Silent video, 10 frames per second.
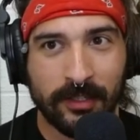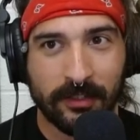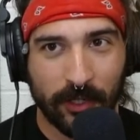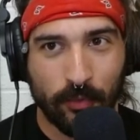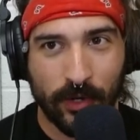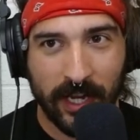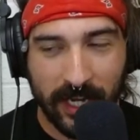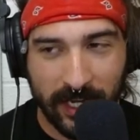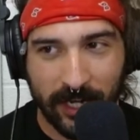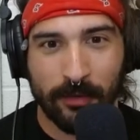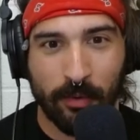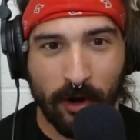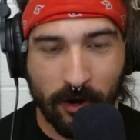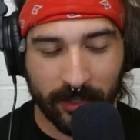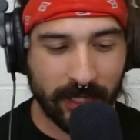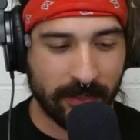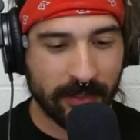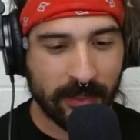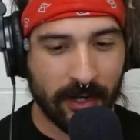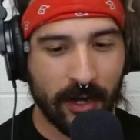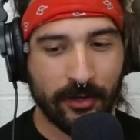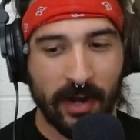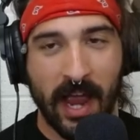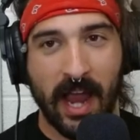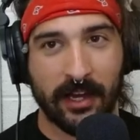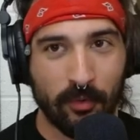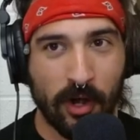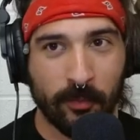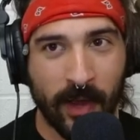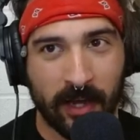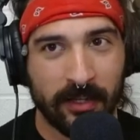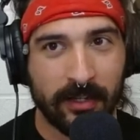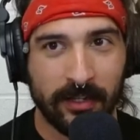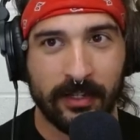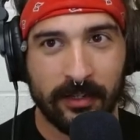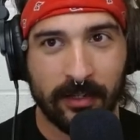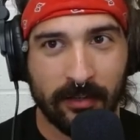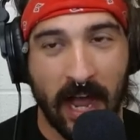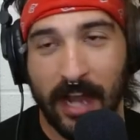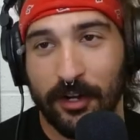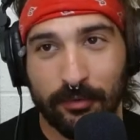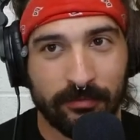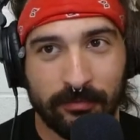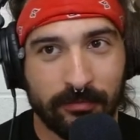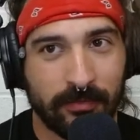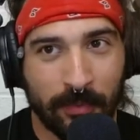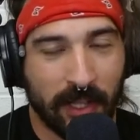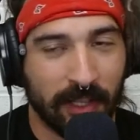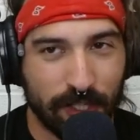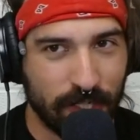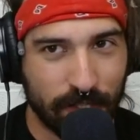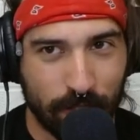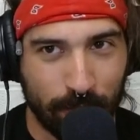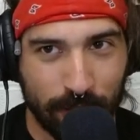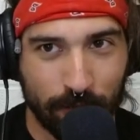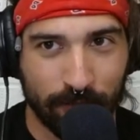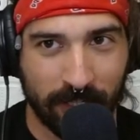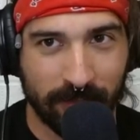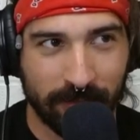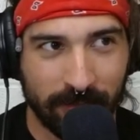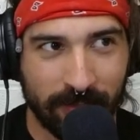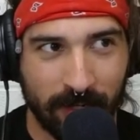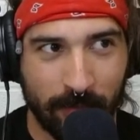Like when I get in the bar and like unrack and walk back, I don't I'm not listening to the music. Oh, really? You know what I